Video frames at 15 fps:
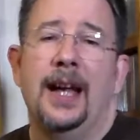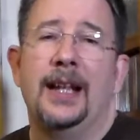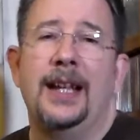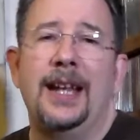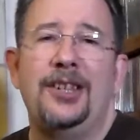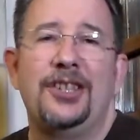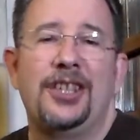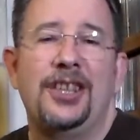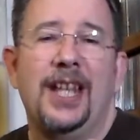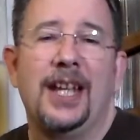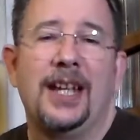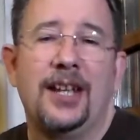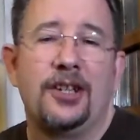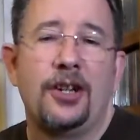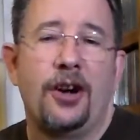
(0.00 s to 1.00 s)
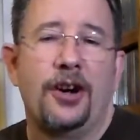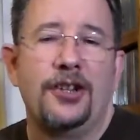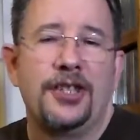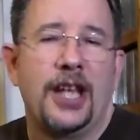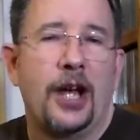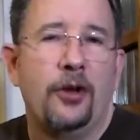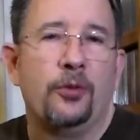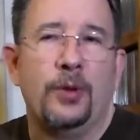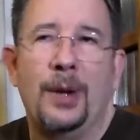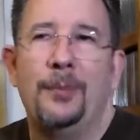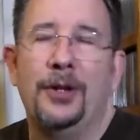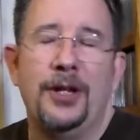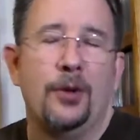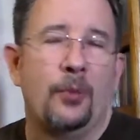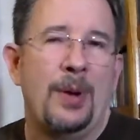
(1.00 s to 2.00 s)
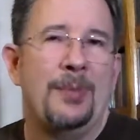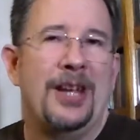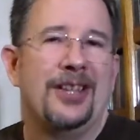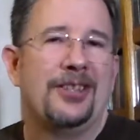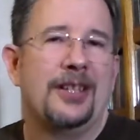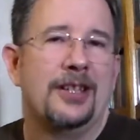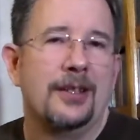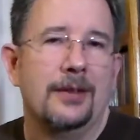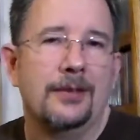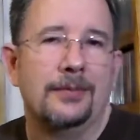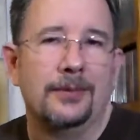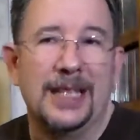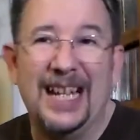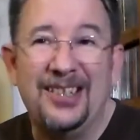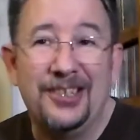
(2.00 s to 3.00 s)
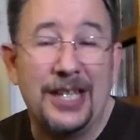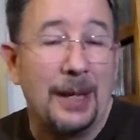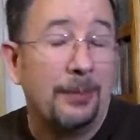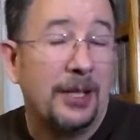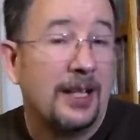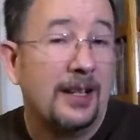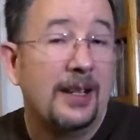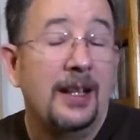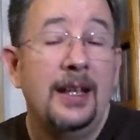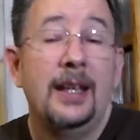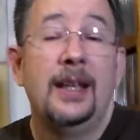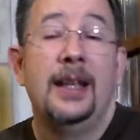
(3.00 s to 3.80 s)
nice thick guitar sound reminiscent of Led Zeppelin,